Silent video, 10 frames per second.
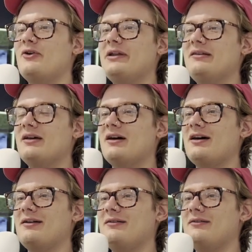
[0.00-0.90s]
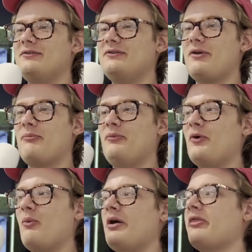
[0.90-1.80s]
need to.
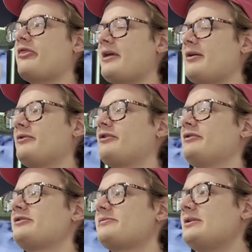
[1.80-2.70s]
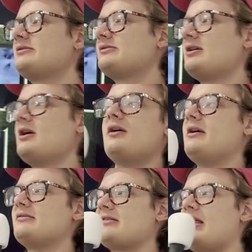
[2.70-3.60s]
The one thing with Christmas
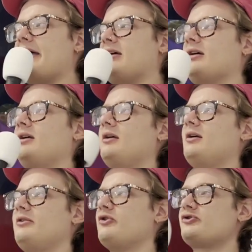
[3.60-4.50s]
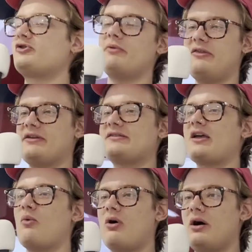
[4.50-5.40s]
is like There's so many things
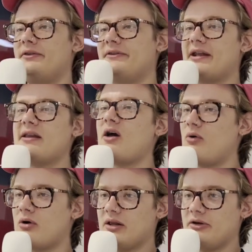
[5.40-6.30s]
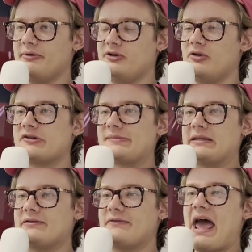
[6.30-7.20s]
I want that I know are a little bit too
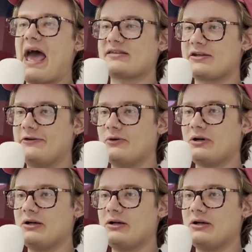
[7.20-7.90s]
expensive to ask for.